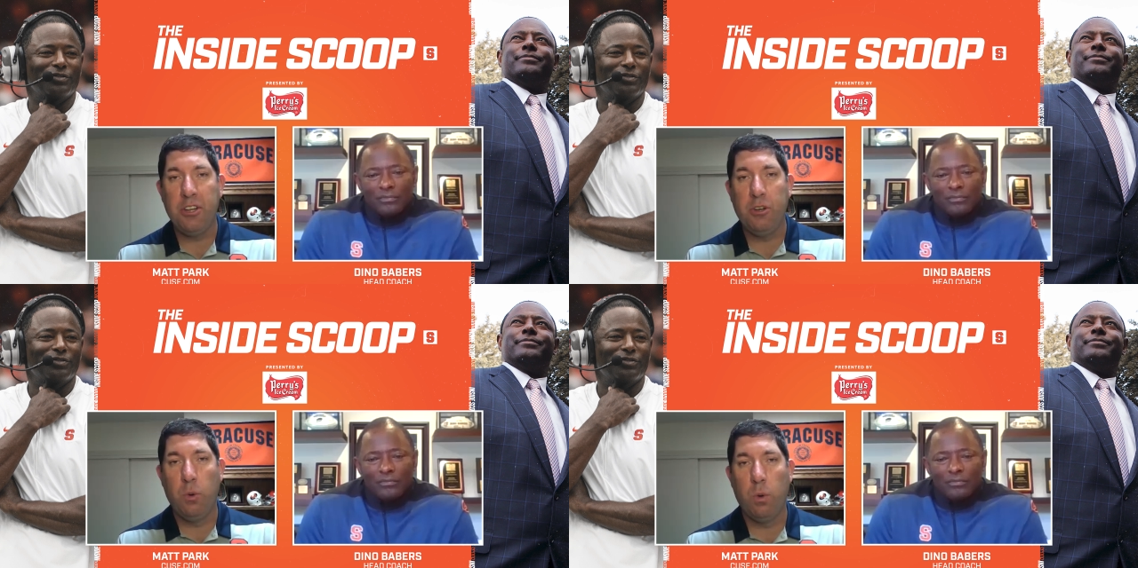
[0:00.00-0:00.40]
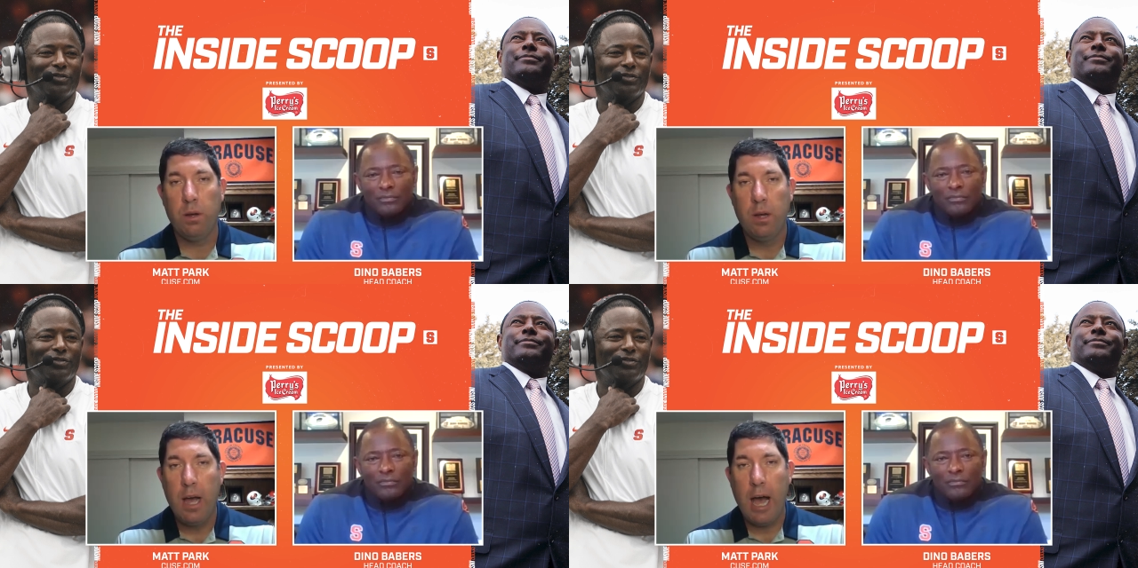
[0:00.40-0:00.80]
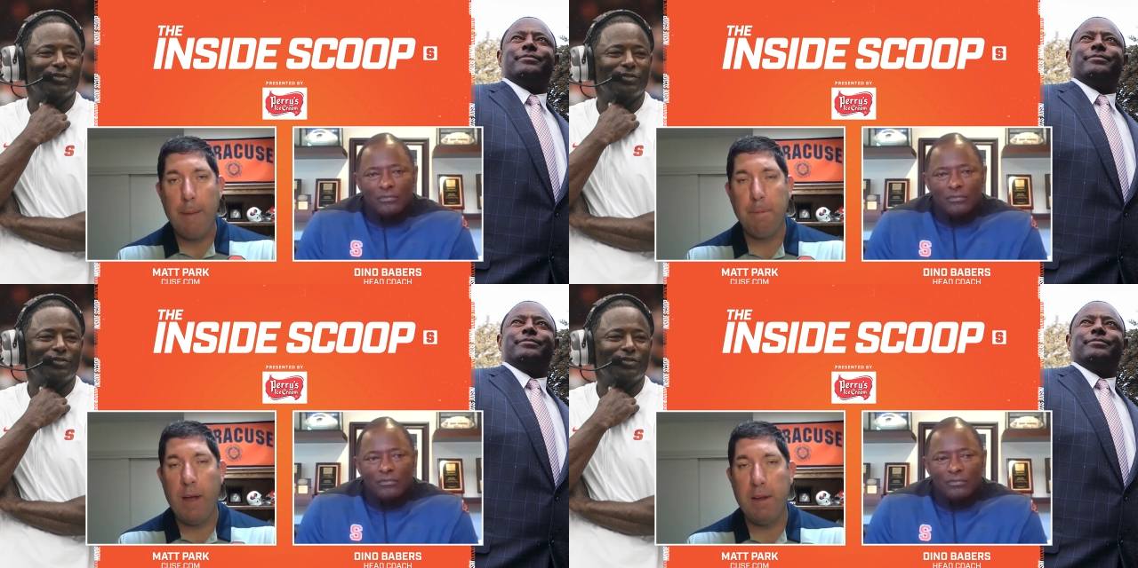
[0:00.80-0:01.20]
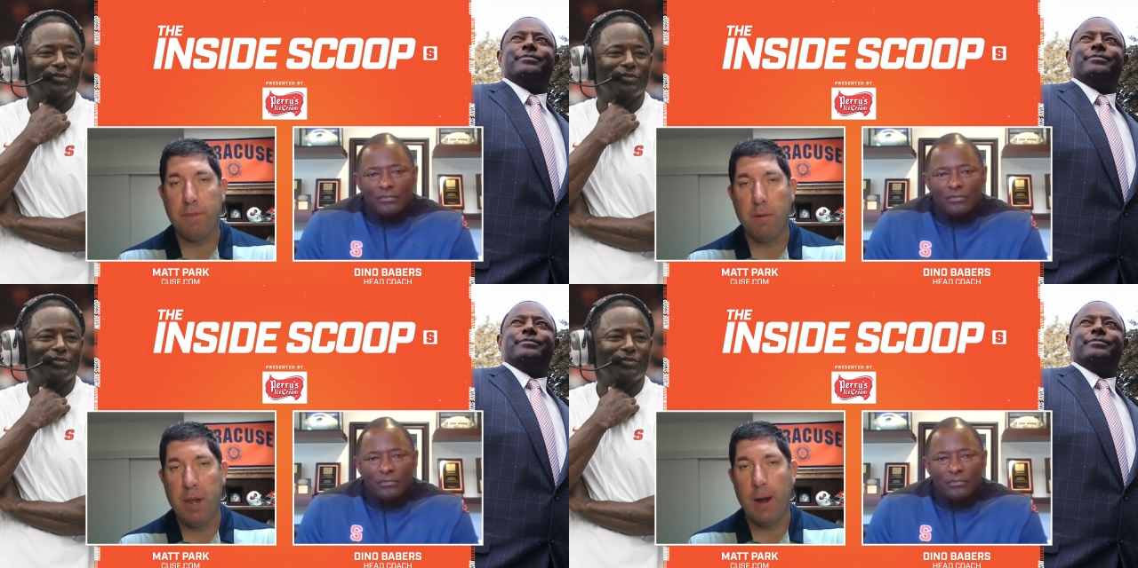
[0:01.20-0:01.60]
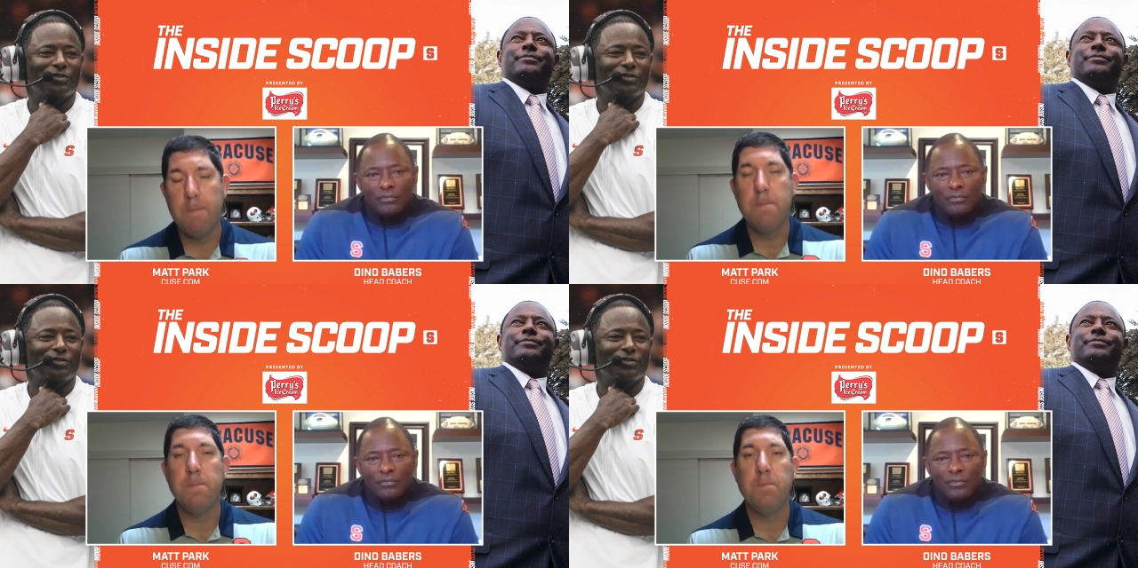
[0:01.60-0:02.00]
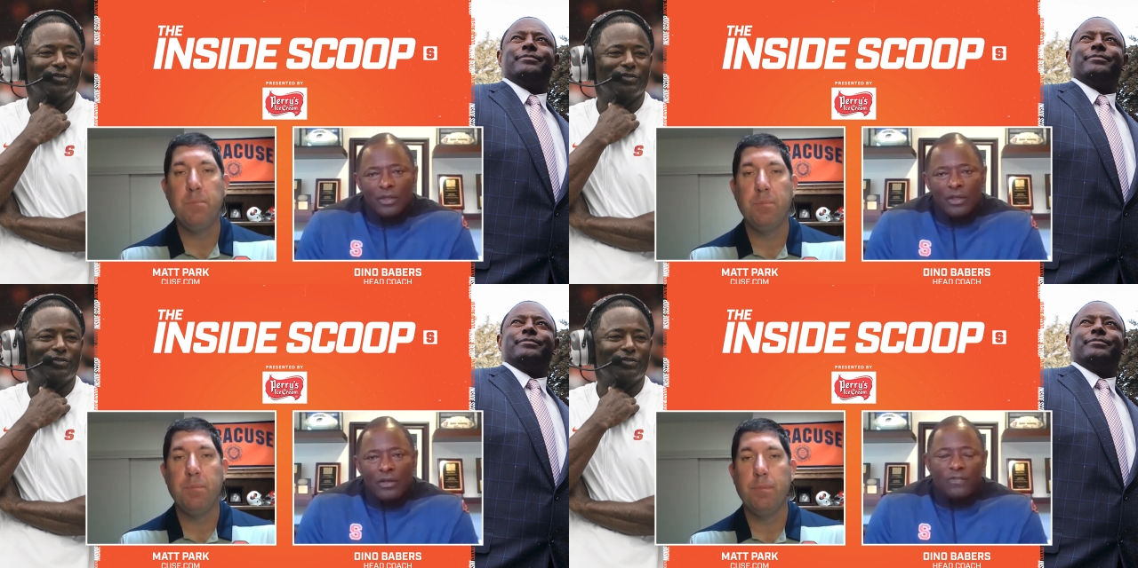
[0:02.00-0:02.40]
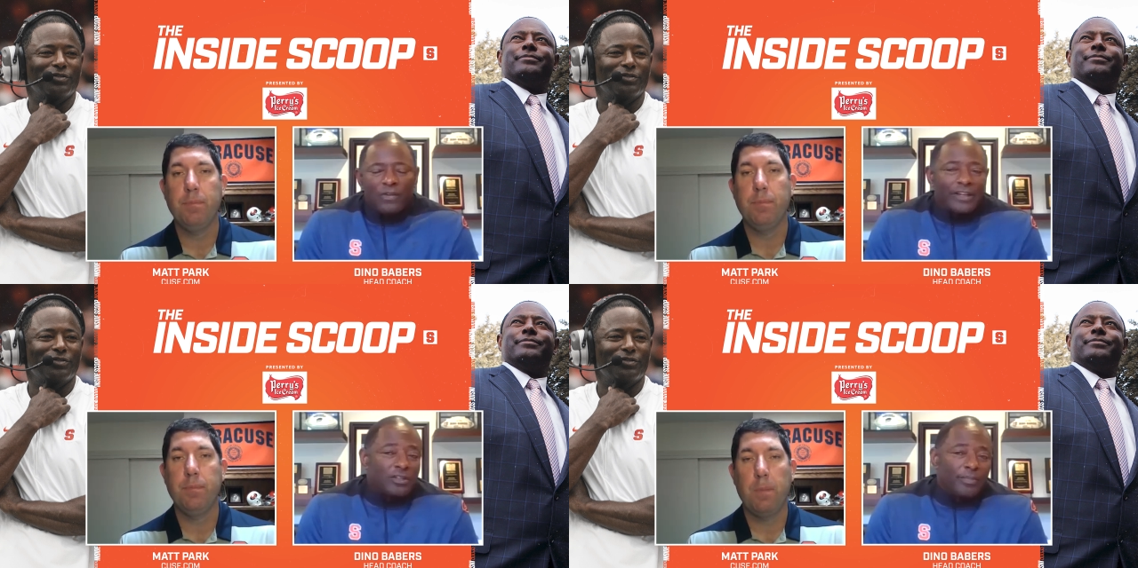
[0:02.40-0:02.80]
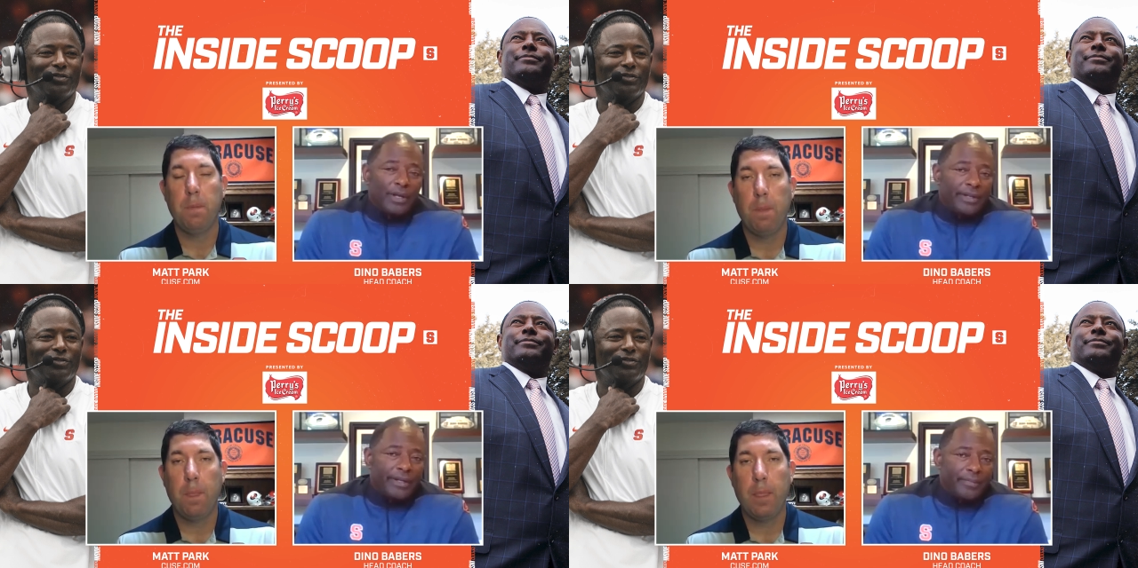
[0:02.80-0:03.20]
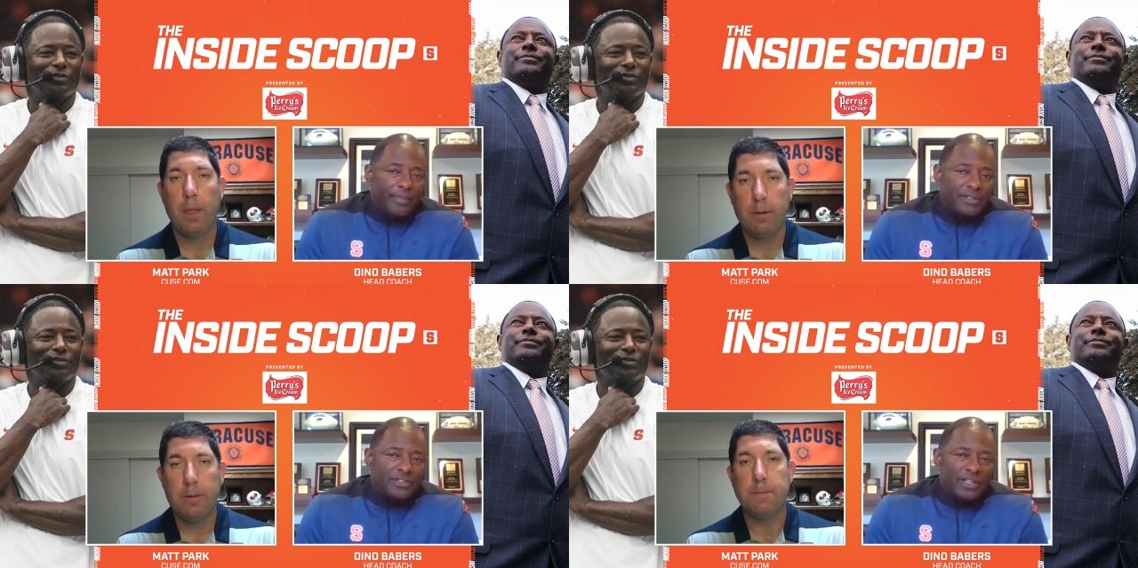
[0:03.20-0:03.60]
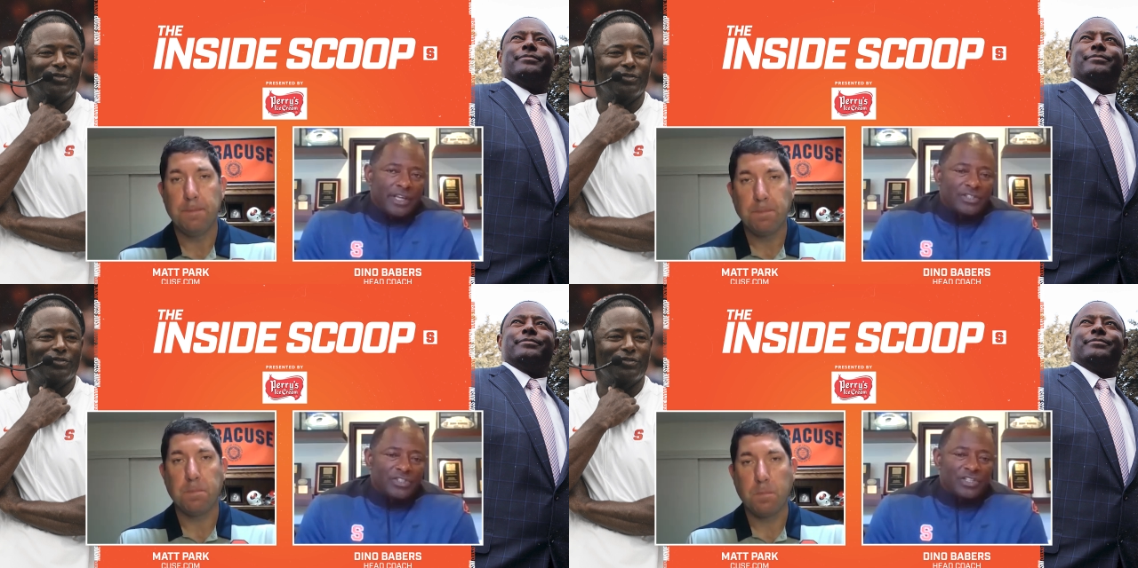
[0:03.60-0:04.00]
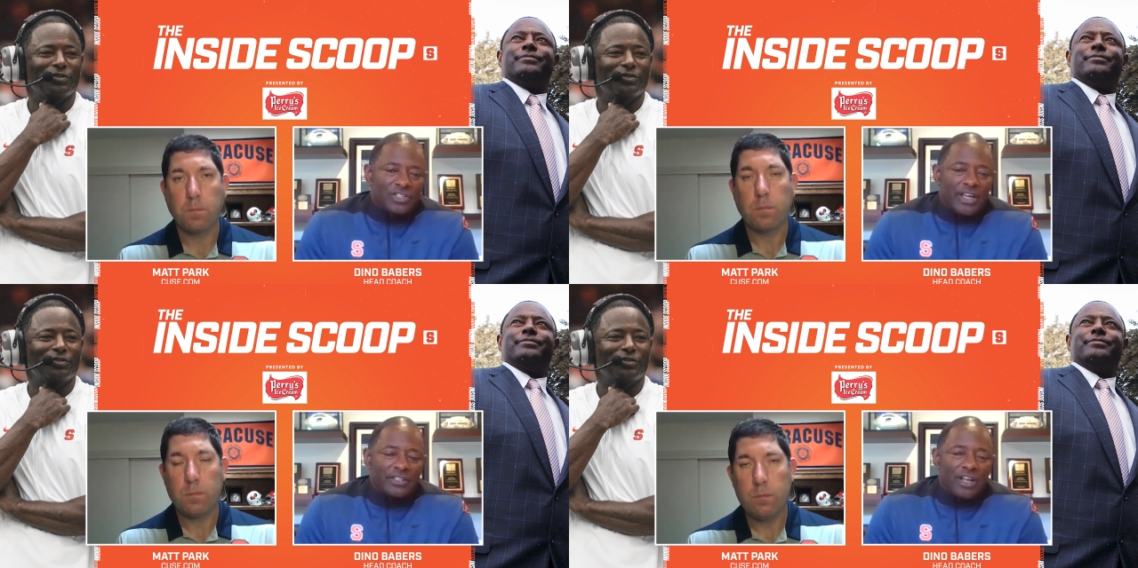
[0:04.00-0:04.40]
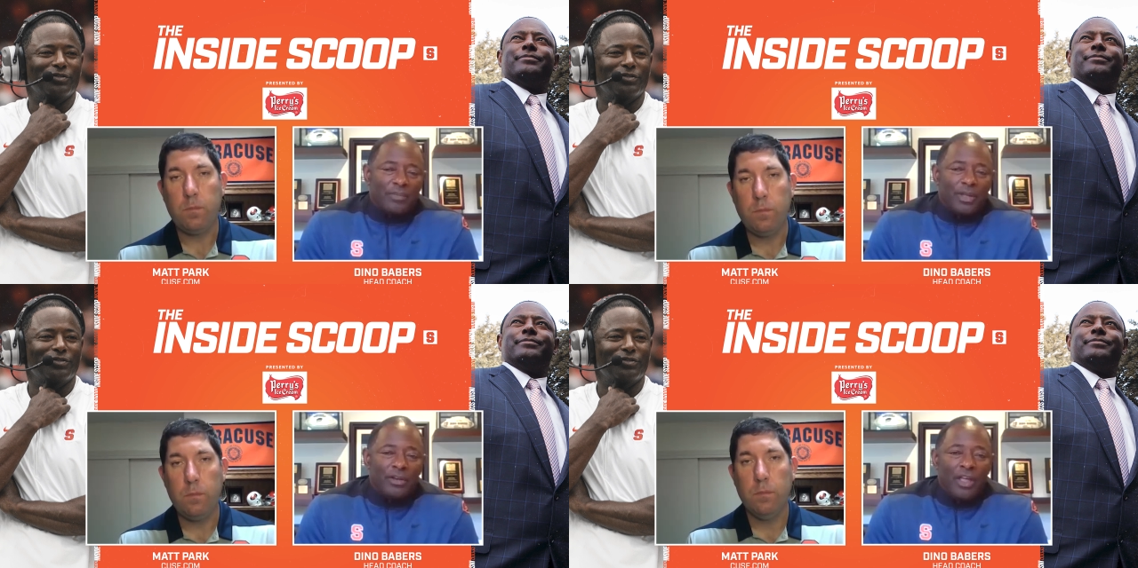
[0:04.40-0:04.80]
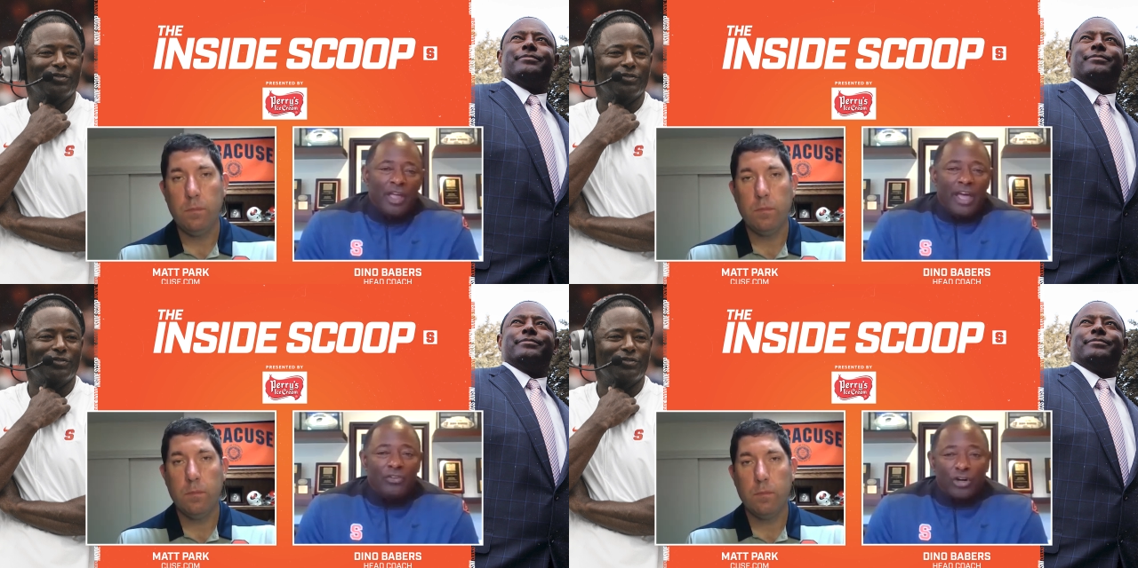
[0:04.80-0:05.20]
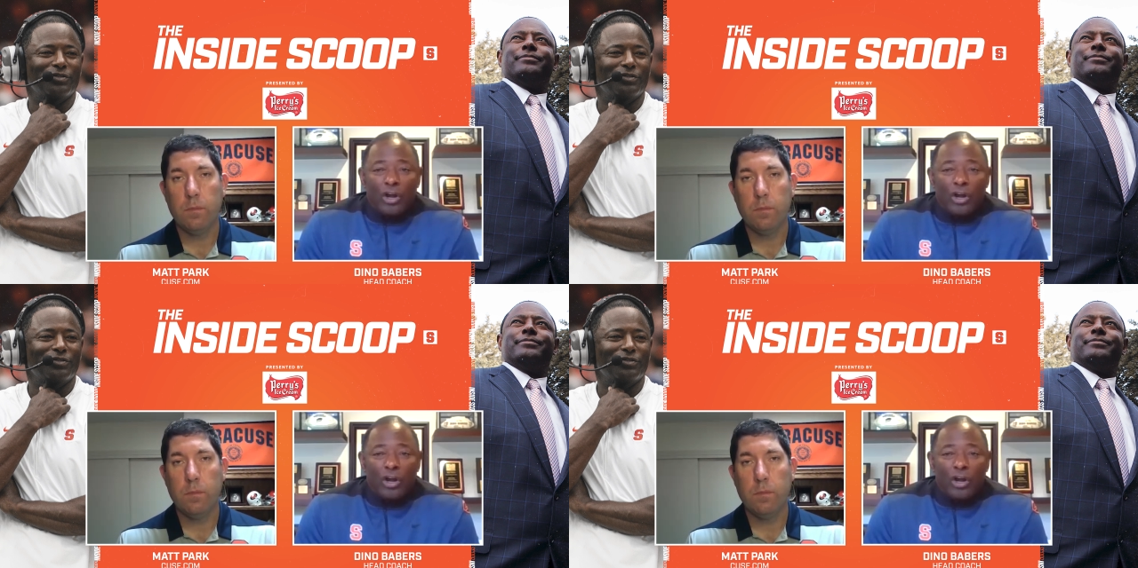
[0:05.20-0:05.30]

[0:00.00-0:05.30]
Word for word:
Speaker 1: do you operate from there?
Speaker 2: Flexibility. It's the key to success. I mean, and